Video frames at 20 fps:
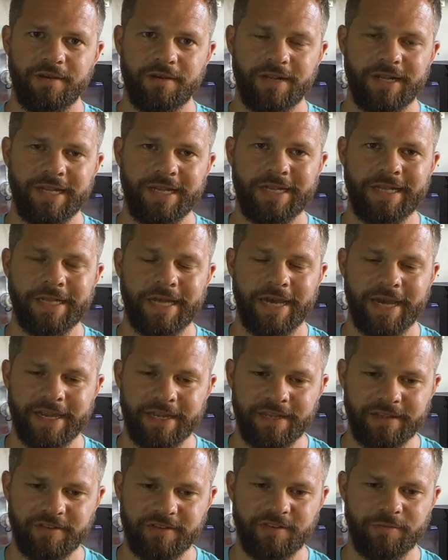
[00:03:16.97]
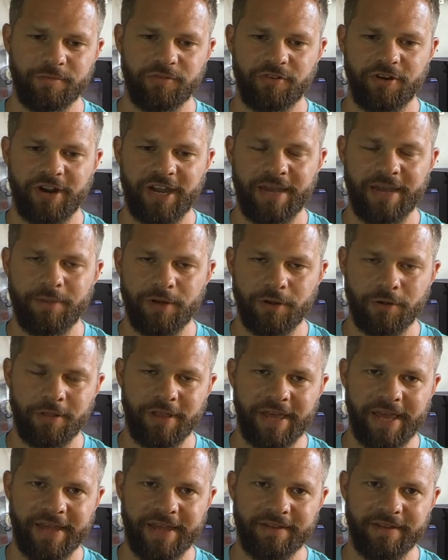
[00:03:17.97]
Click like, subscribe and
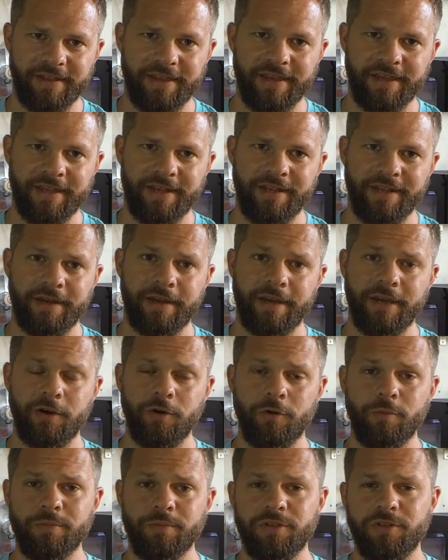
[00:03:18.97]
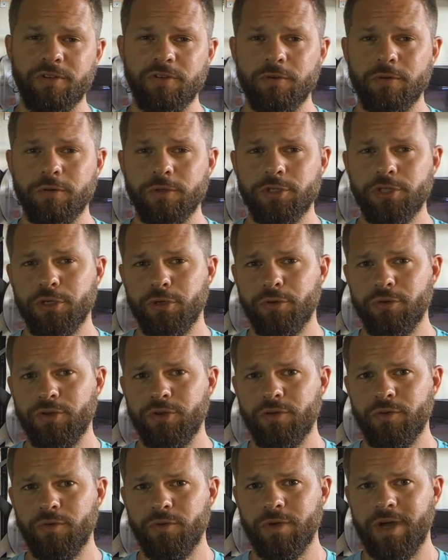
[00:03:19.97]
all that, and I hope to show
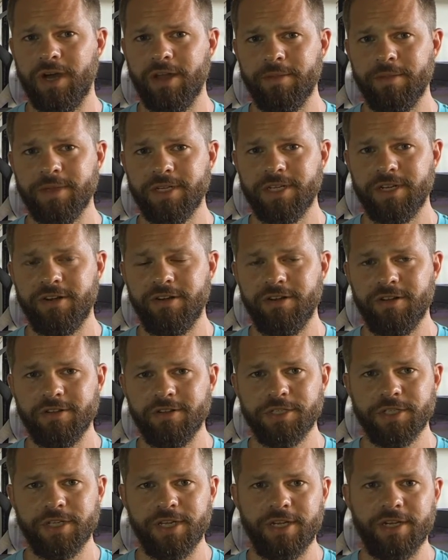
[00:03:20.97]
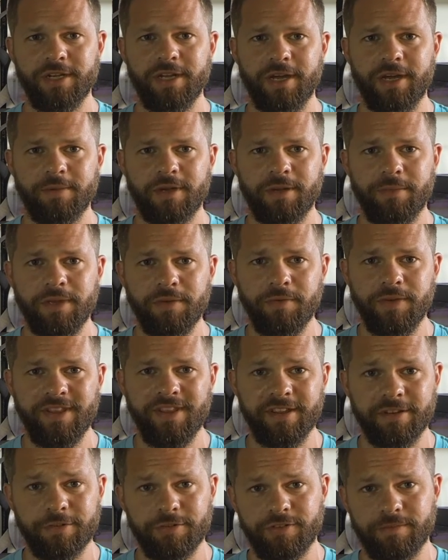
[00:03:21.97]
you other materials in upcoming
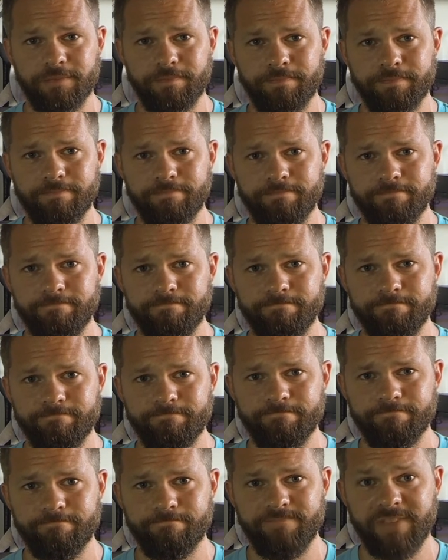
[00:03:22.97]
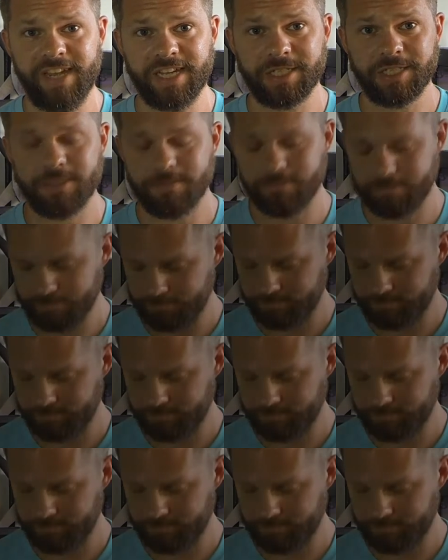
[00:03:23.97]
videos. Thanks!